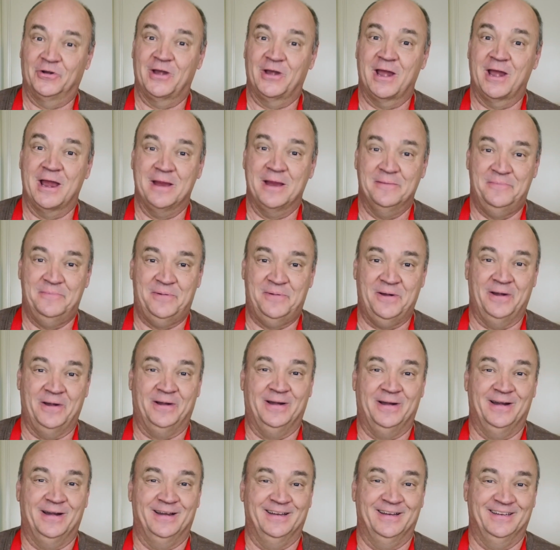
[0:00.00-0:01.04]

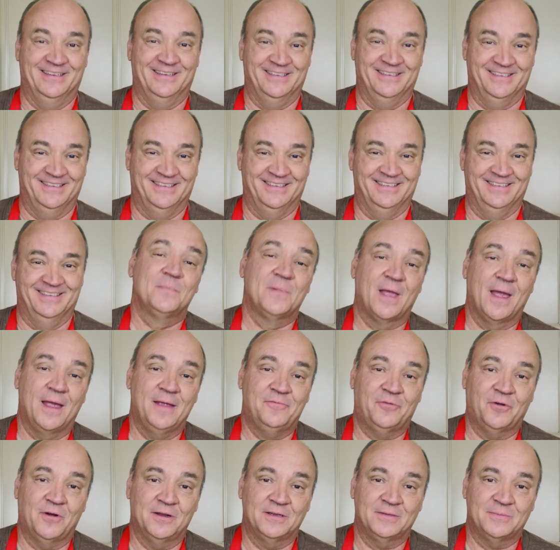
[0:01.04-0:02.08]
Grandparents. Hey
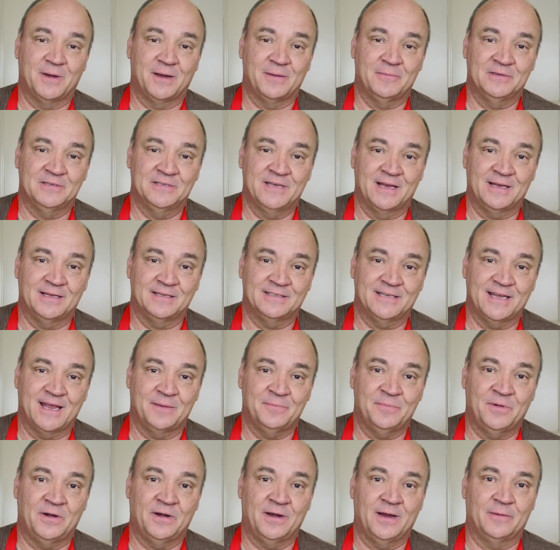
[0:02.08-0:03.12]
friends, my name is Dennis
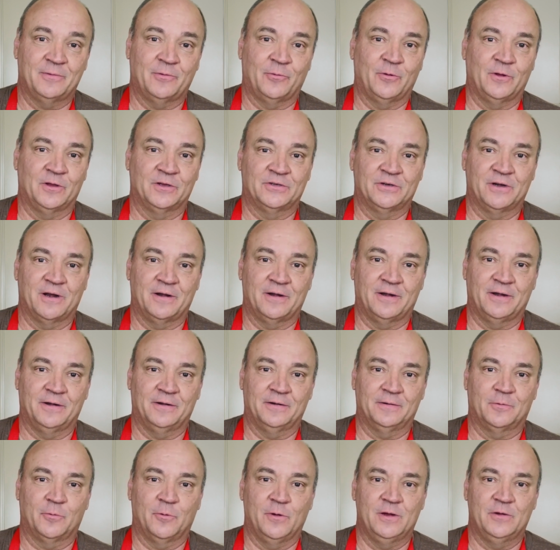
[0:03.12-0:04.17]
Sadberry. I'm a realtor out here
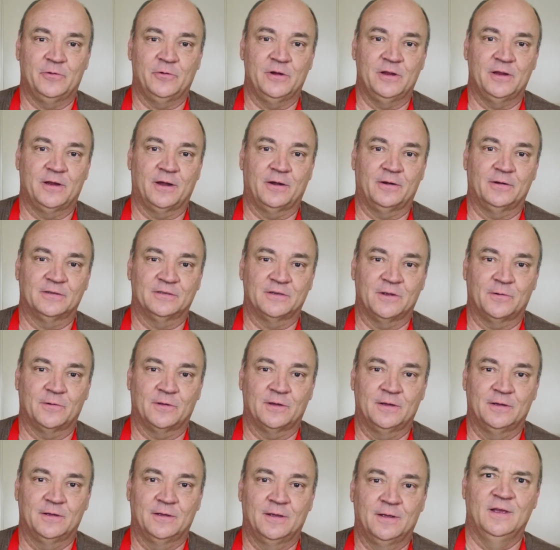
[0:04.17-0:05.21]
in Queen Creek,
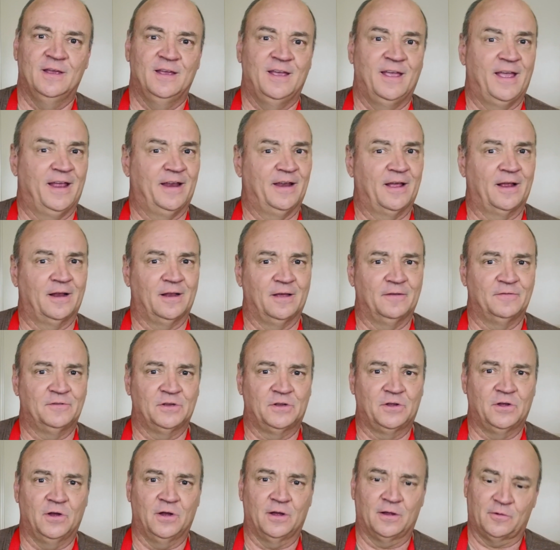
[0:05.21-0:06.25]
Arizona, and I love to
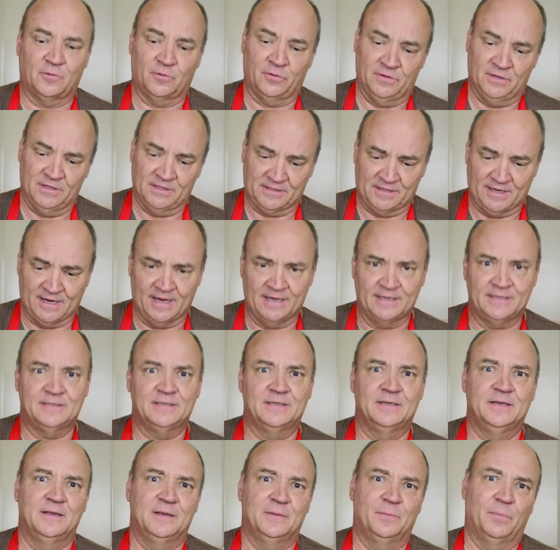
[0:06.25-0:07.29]
cook, or in this case,
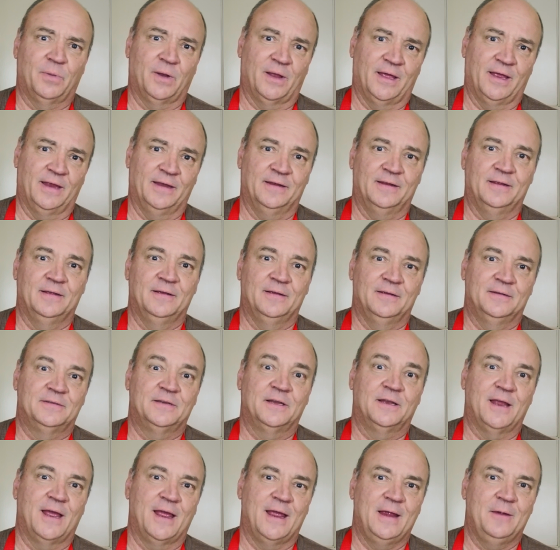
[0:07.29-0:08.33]
blend.
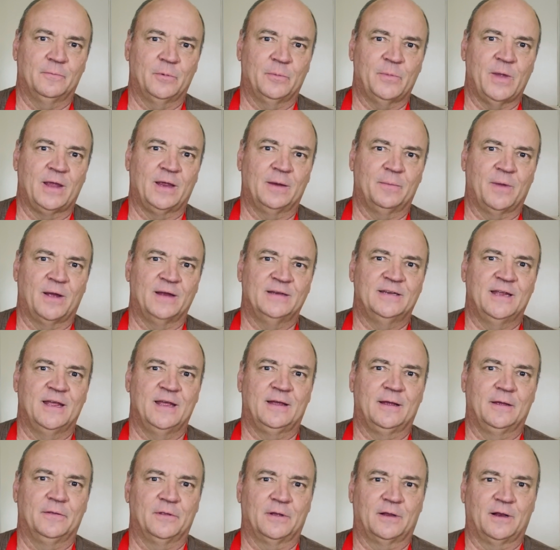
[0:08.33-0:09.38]
Today, we're making my take
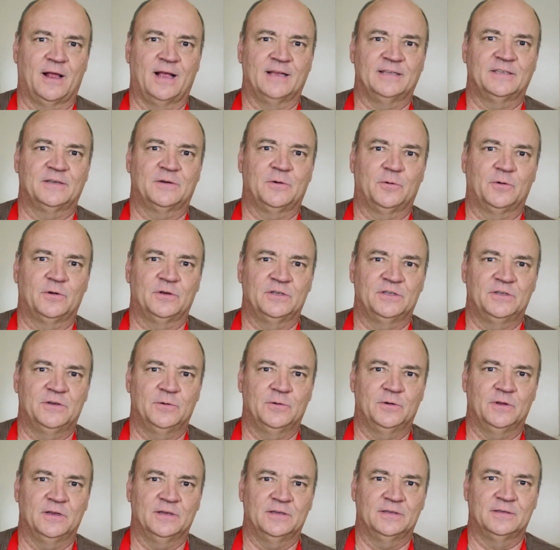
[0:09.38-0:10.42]
on the classic Orange
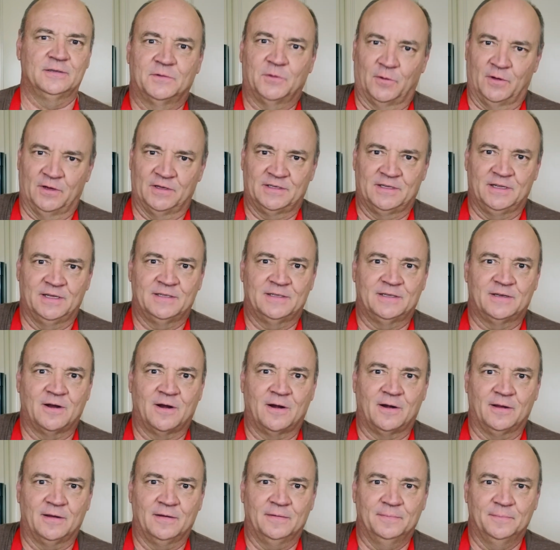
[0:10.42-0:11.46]
Julius. So let's get
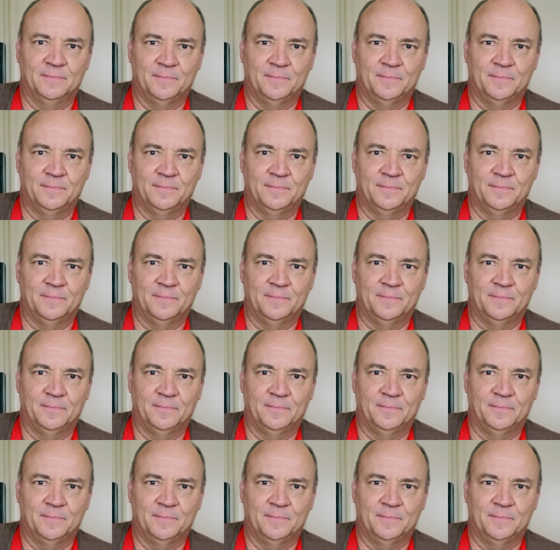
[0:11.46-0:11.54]
started.